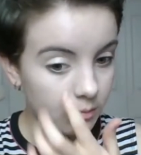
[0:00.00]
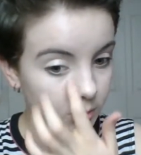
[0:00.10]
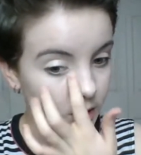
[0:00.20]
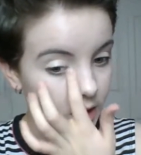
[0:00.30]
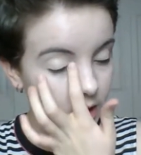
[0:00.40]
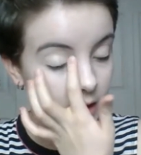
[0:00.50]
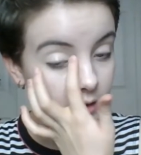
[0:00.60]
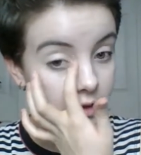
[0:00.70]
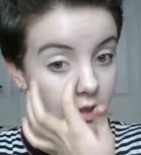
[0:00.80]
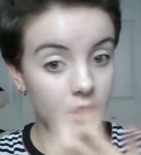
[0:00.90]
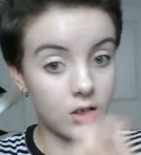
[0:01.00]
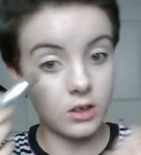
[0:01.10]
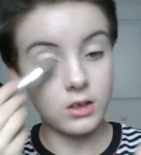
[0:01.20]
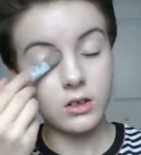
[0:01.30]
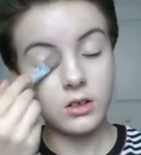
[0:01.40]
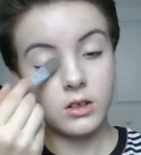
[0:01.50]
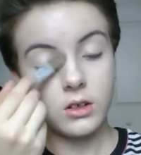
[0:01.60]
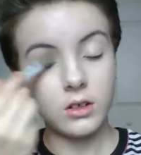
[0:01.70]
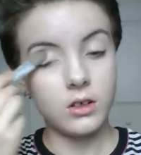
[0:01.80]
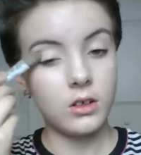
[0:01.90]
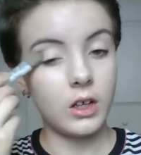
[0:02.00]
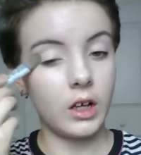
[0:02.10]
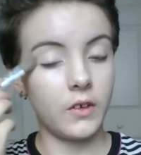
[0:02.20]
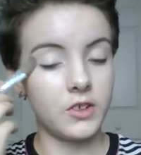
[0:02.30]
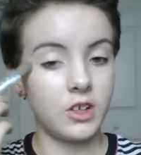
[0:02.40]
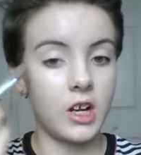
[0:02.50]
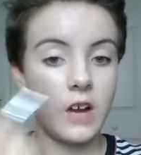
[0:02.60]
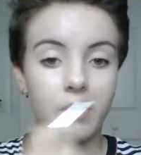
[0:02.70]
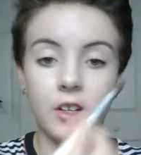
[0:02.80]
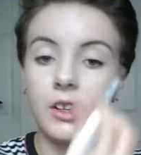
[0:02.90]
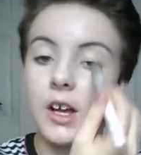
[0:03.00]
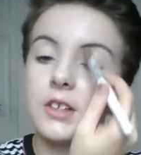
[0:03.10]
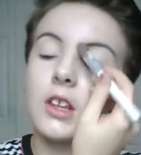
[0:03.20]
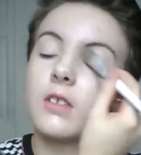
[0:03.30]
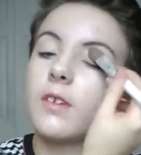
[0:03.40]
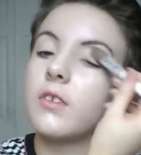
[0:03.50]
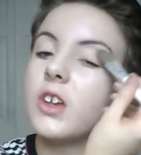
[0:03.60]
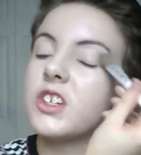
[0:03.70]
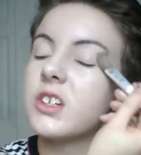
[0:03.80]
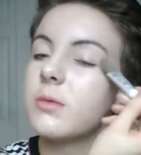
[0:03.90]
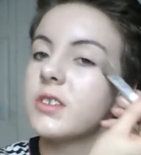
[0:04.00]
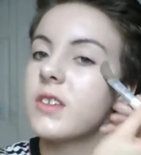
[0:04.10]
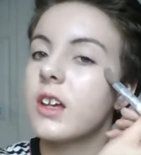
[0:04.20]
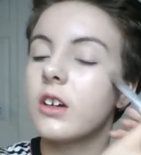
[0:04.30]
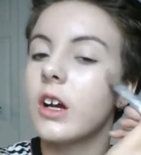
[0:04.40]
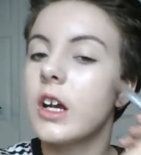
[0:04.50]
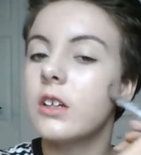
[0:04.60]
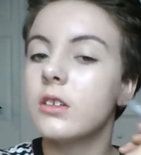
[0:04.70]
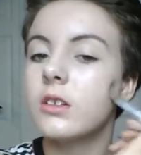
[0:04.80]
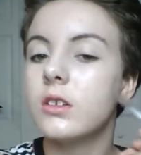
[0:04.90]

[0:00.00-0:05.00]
But after I got to try it, I realized that the foundation wasn't that great.